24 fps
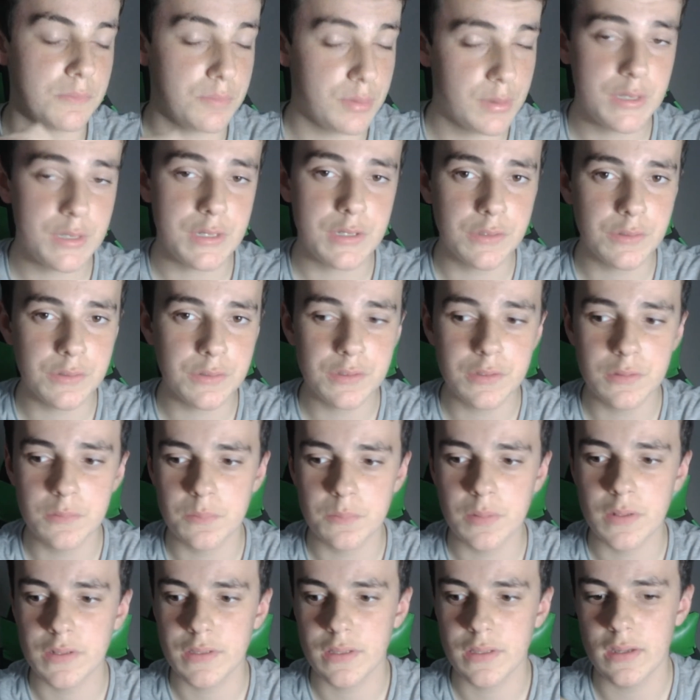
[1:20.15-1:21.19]
pretty good,
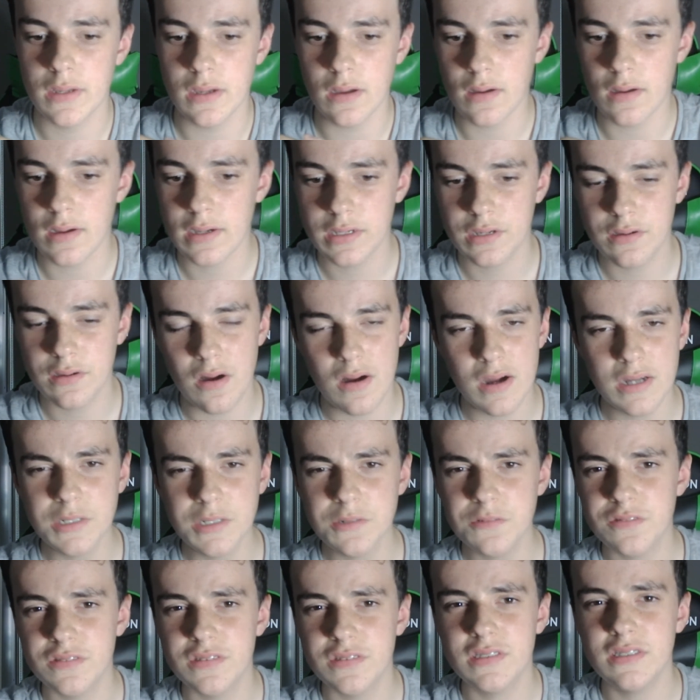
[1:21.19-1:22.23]
but I kind
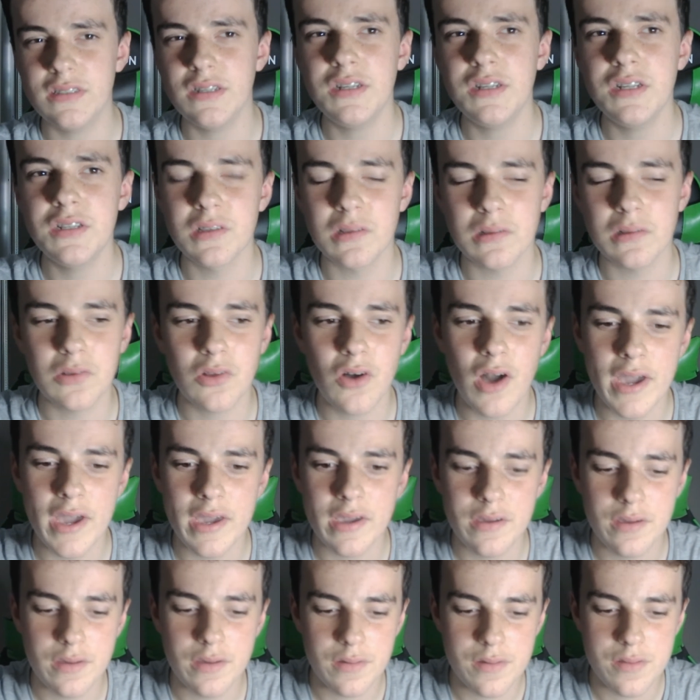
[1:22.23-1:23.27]
of didn't like
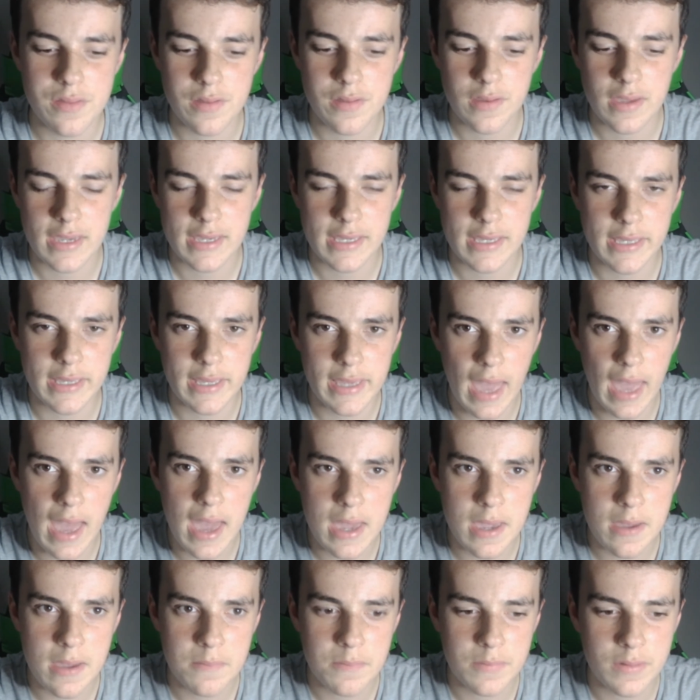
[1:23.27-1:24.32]
the
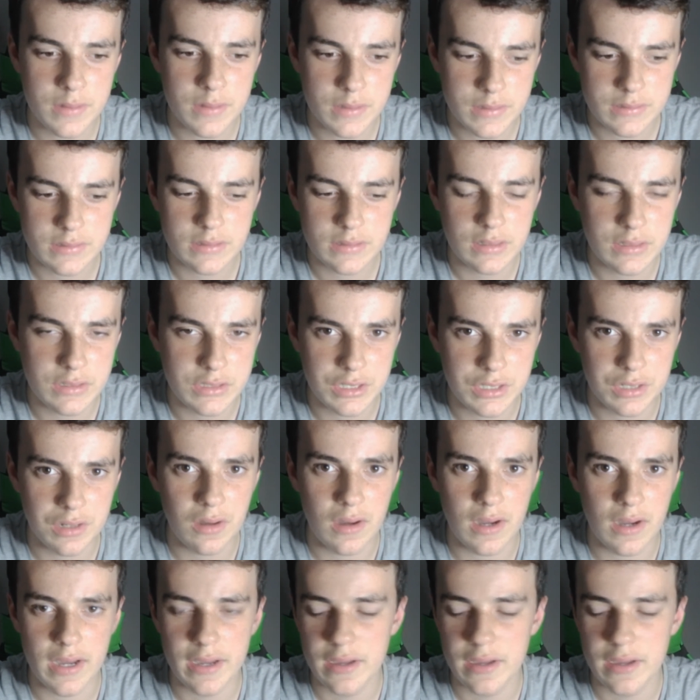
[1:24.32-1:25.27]
became CGI.